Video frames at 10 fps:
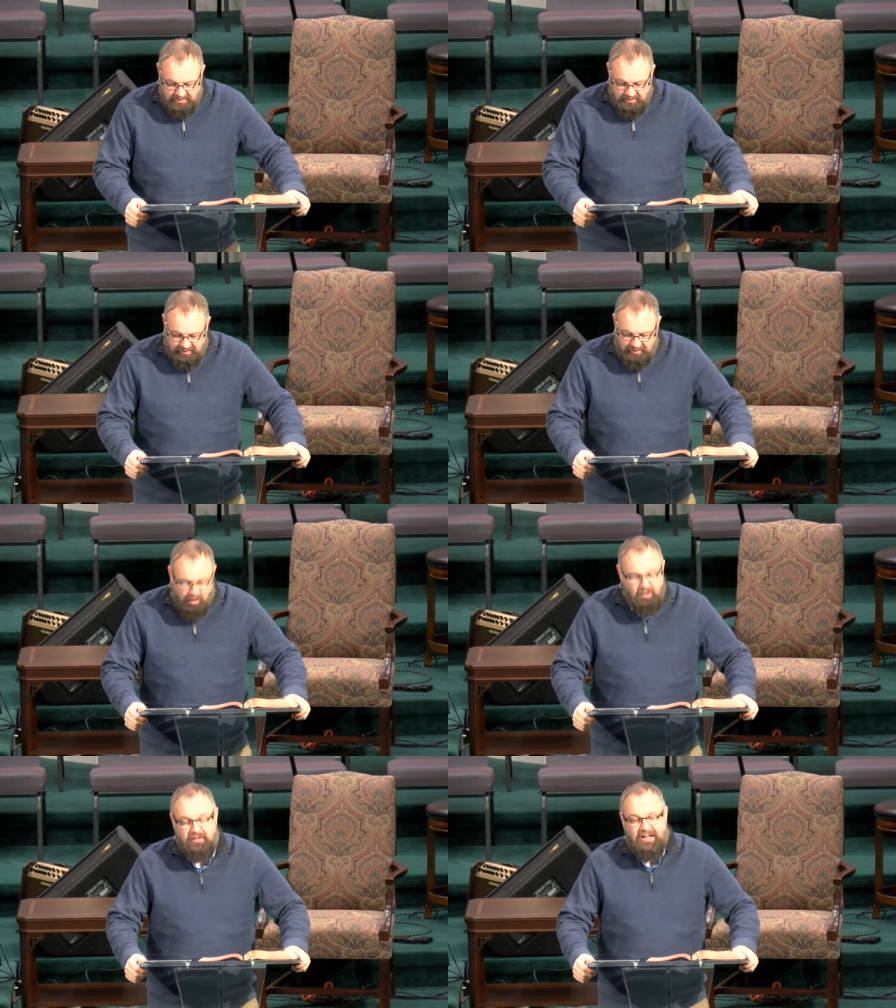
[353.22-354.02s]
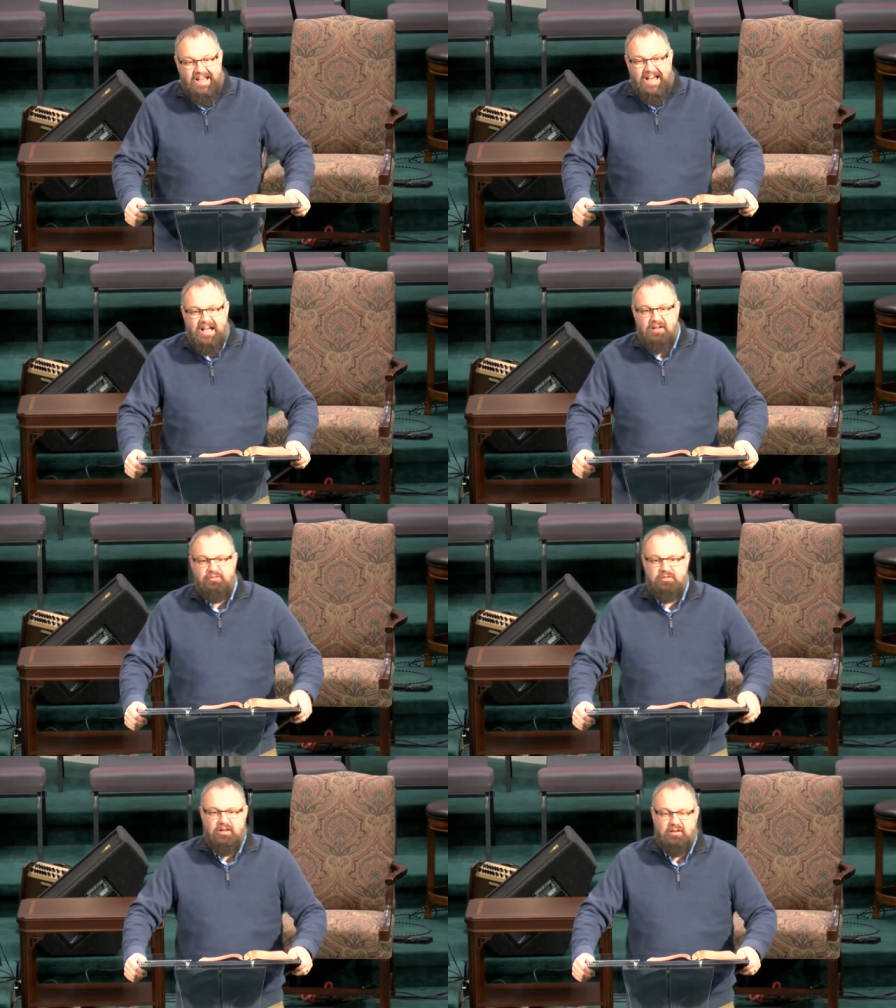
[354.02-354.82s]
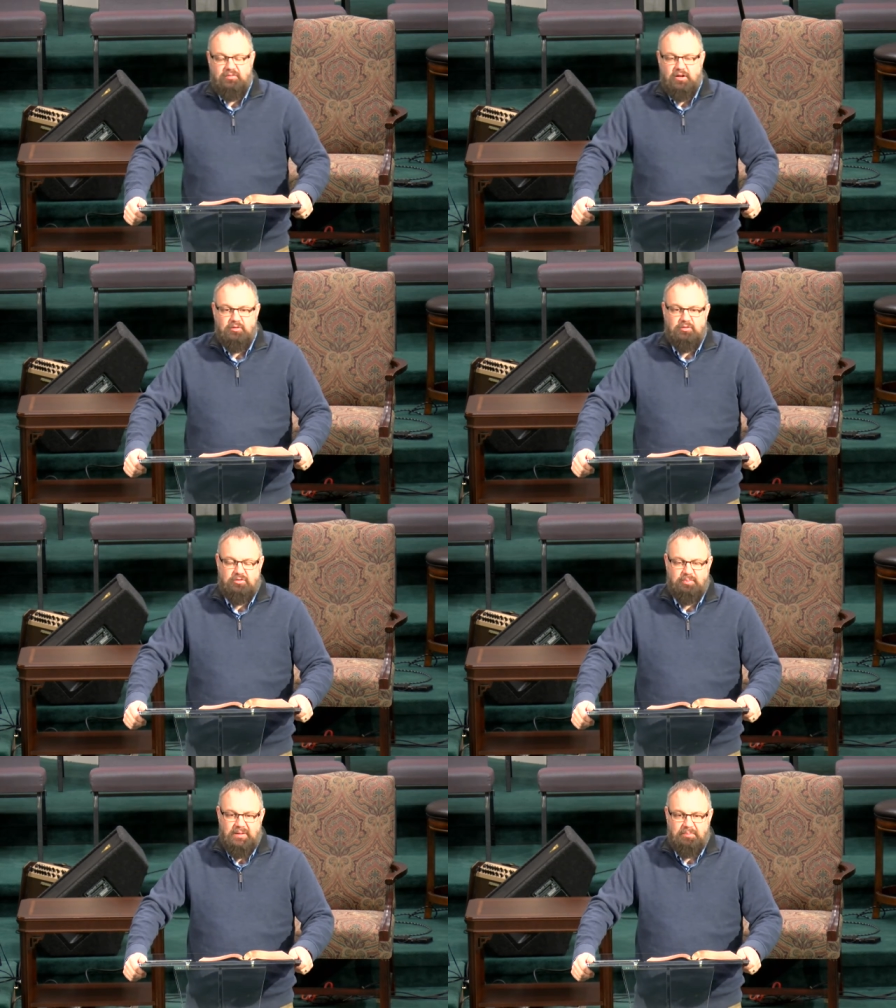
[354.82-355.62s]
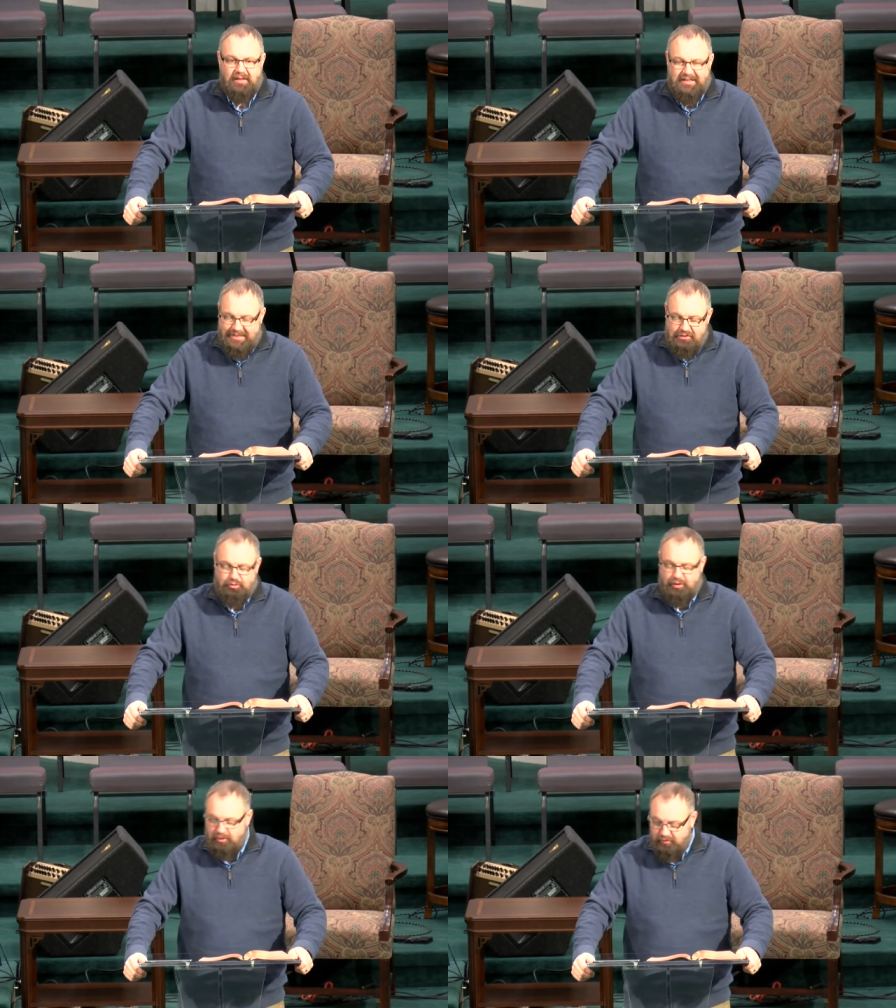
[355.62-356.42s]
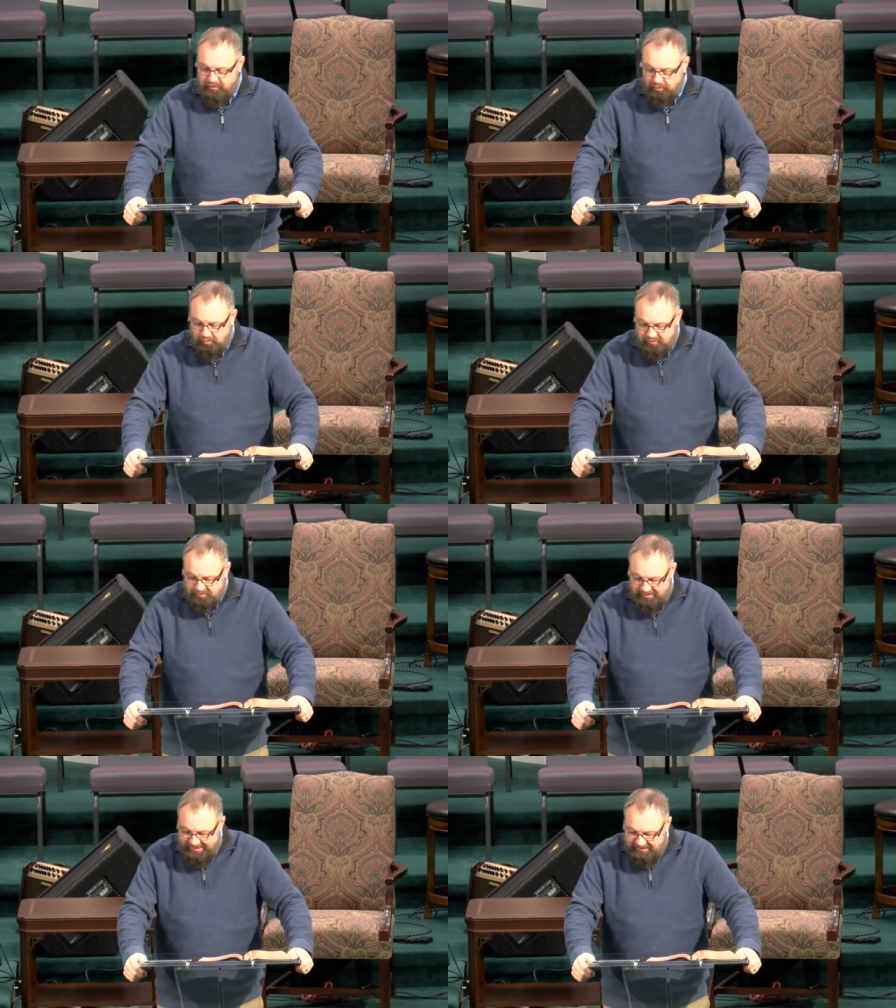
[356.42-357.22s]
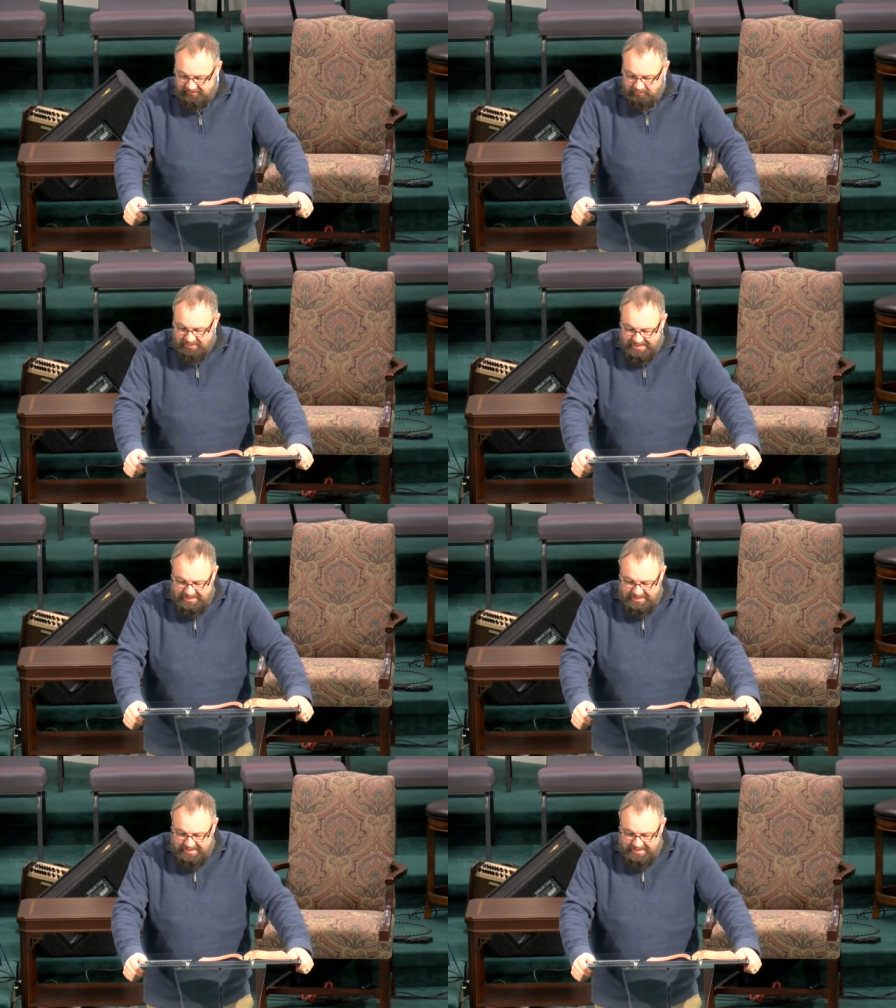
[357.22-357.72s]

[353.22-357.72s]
uh, on the lives of those people in Israel, the northern kingdom.